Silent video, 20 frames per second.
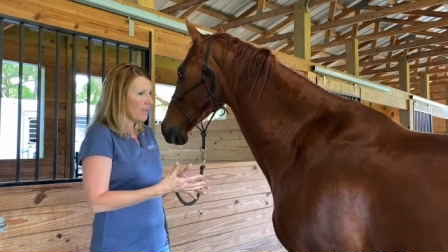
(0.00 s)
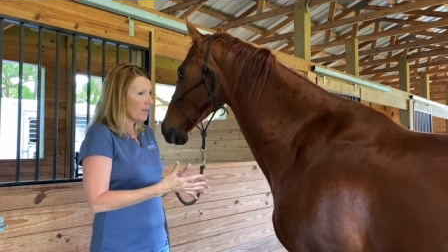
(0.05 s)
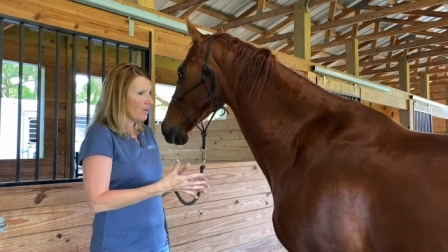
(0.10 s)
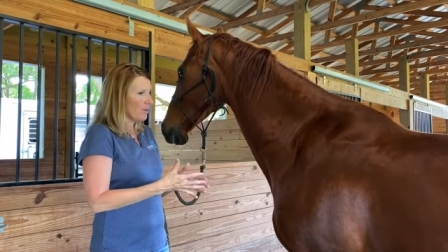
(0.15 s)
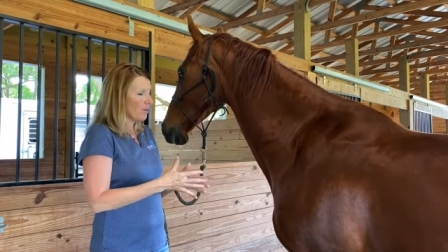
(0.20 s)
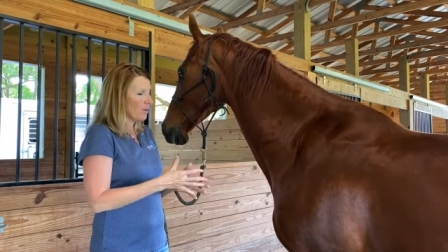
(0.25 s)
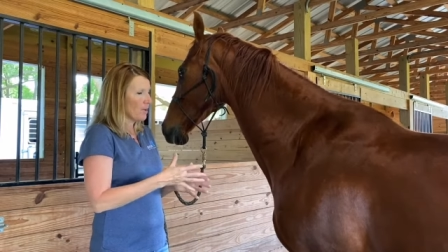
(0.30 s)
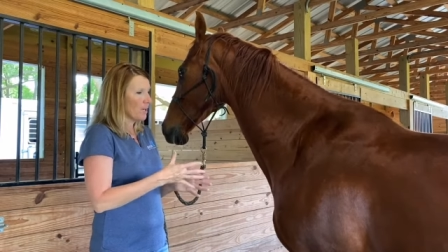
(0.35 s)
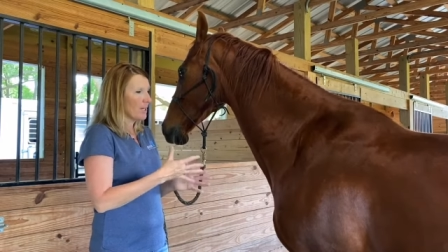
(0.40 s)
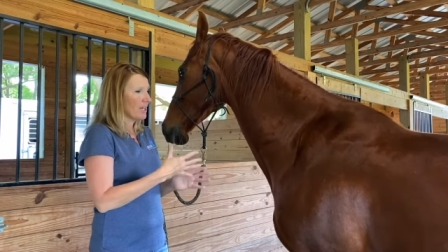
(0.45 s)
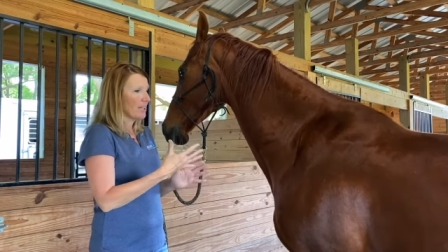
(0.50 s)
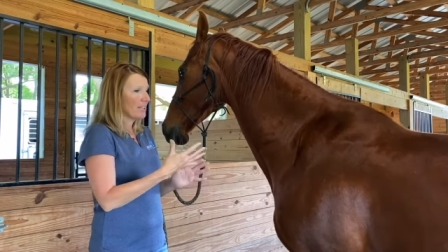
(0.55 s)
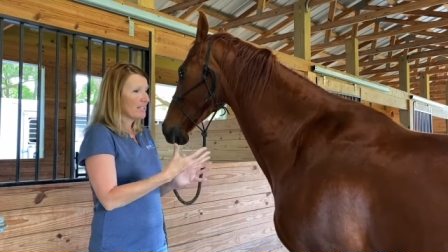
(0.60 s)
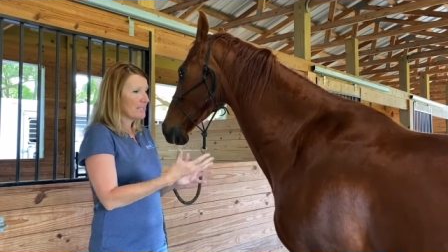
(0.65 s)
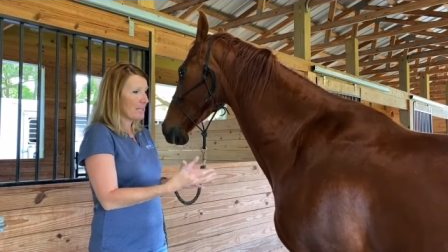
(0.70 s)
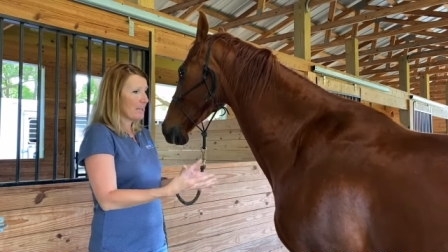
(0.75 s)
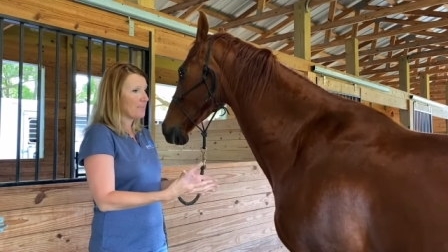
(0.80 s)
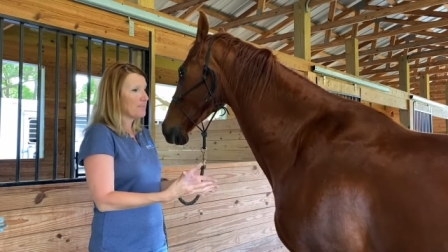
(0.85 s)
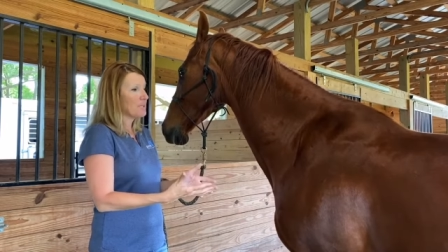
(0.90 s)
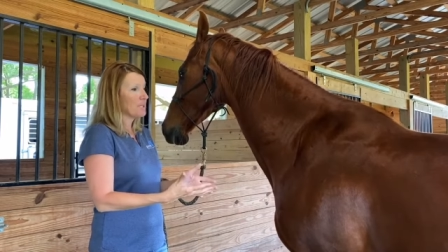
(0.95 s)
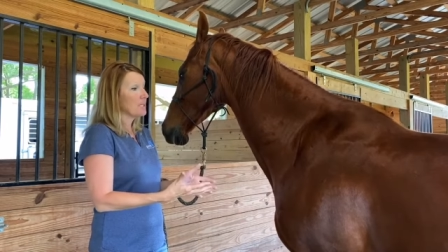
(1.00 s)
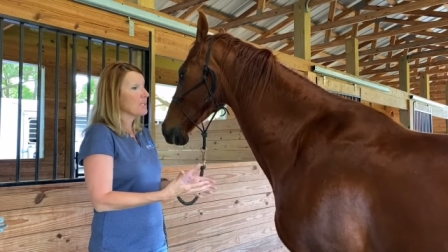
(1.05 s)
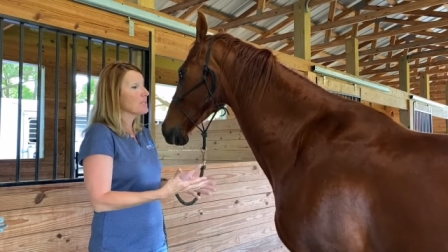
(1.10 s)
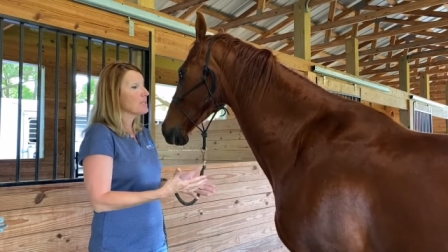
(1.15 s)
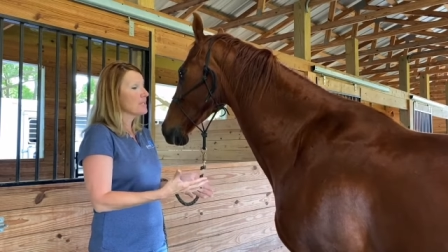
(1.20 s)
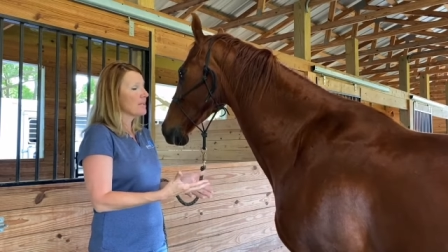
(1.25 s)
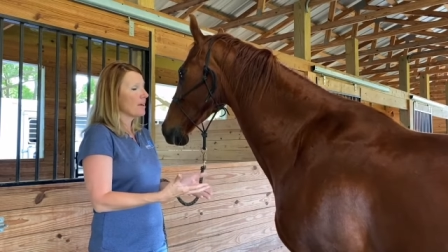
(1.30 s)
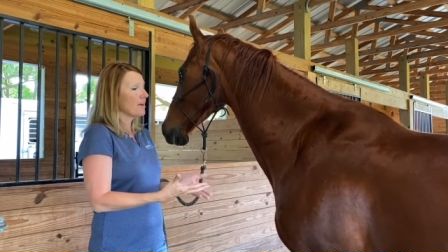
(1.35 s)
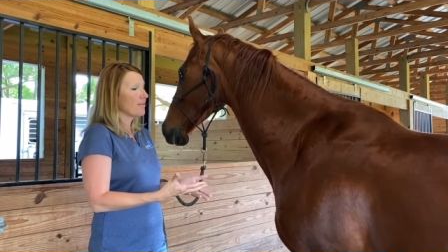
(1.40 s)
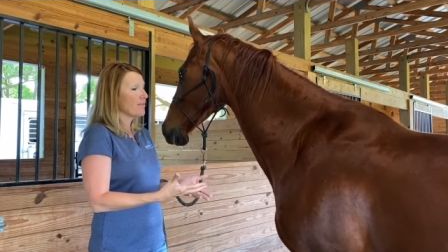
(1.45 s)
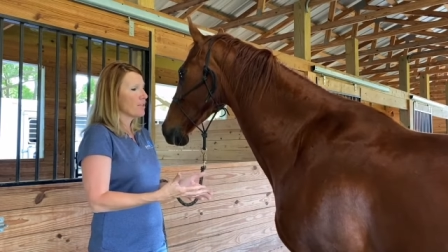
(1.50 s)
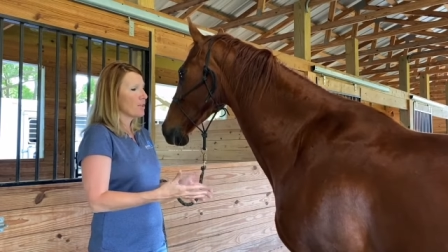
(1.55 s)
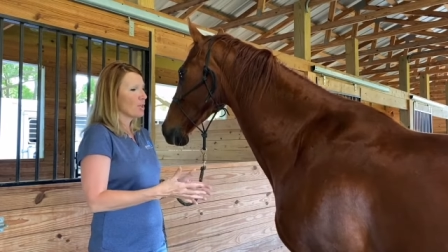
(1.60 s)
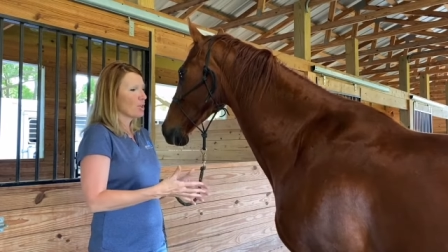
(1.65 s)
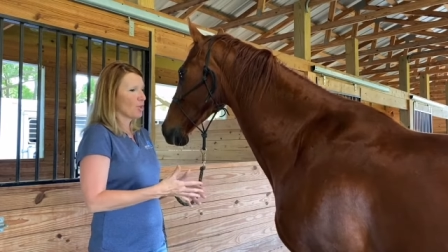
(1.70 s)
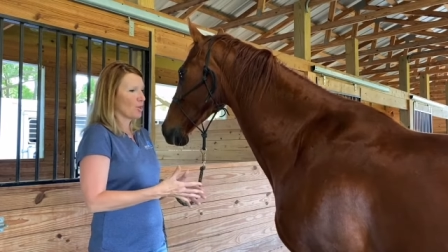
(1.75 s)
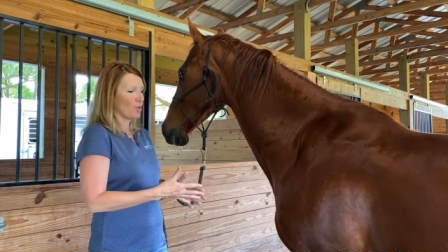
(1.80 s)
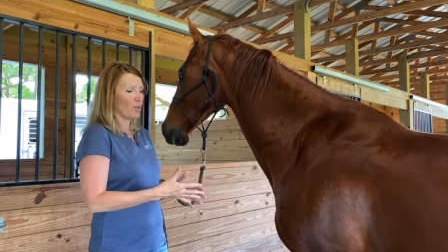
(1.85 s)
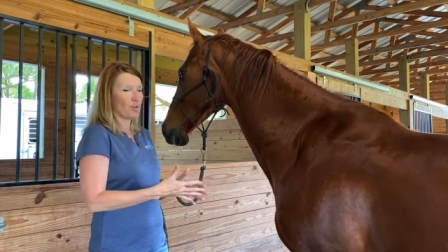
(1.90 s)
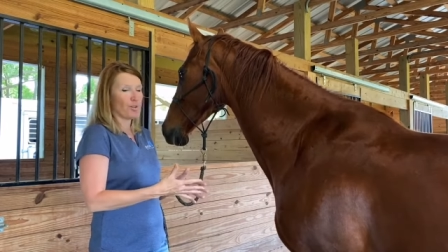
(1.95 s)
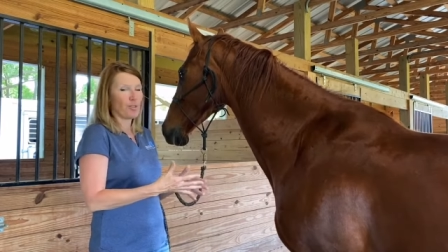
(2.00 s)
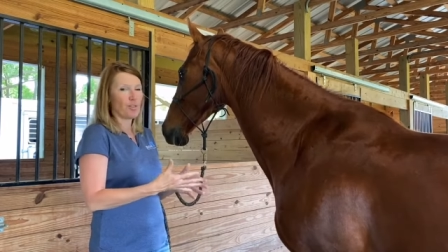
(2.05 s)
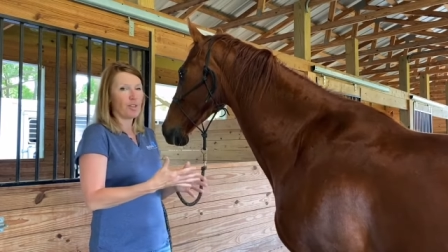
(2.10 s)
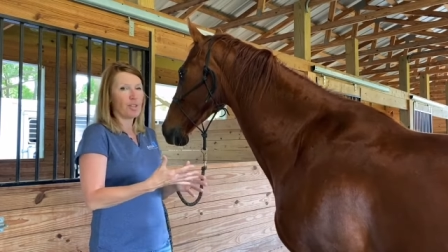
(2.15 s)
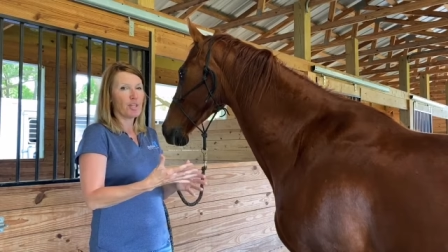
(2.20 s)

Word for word: or an acceptance of the girth,